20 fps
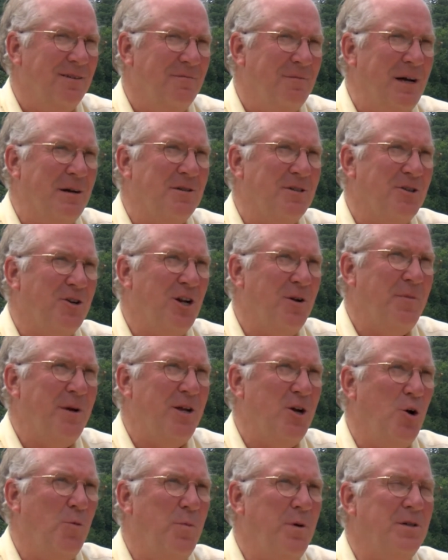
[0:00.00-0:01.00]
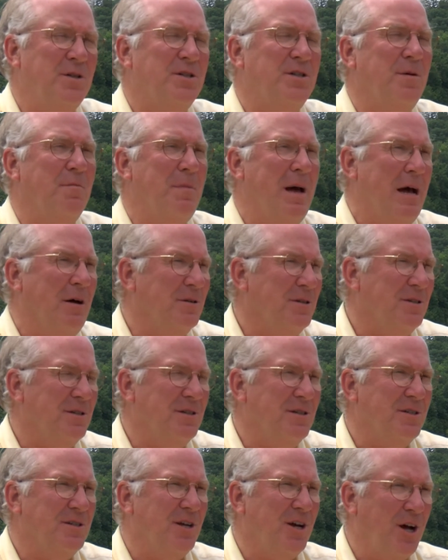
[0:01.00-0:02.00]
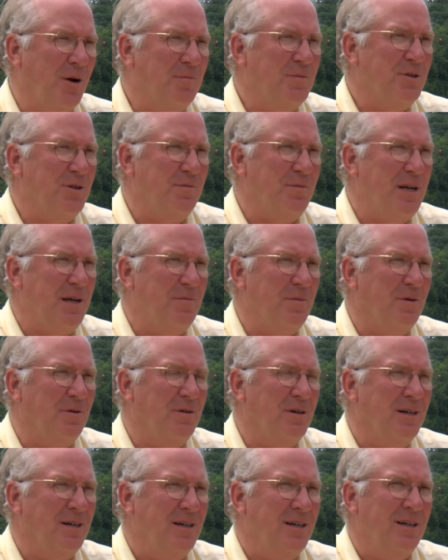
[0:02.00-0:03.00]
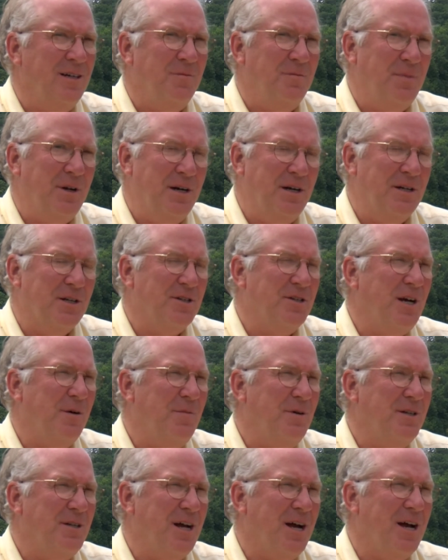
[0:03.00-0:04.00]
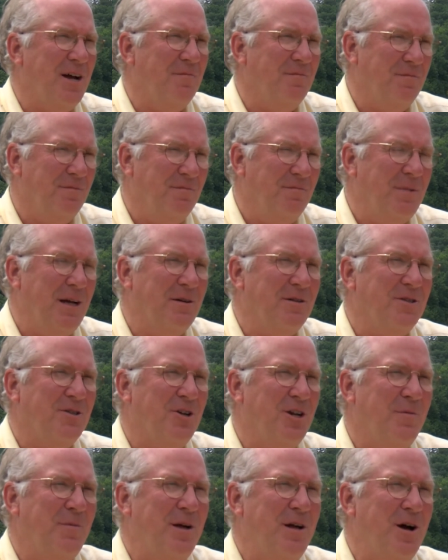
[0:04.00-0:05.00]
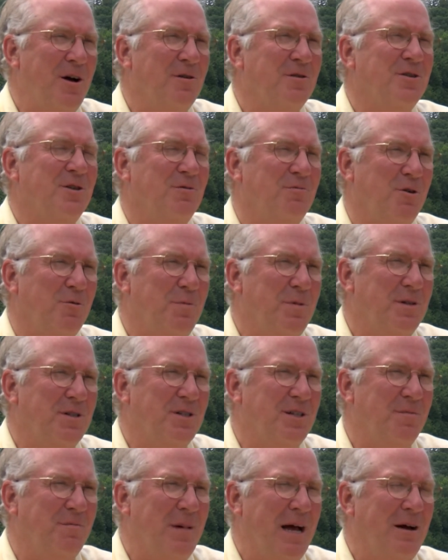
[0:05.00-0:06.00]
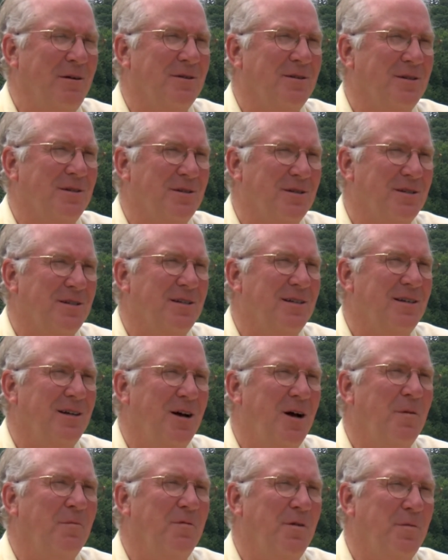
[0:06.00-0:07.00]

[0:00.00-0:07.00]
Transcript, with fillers: Mount Sunapee opens the mountains up to people. But in the summertime, Mount Sunapee also opens the mountains up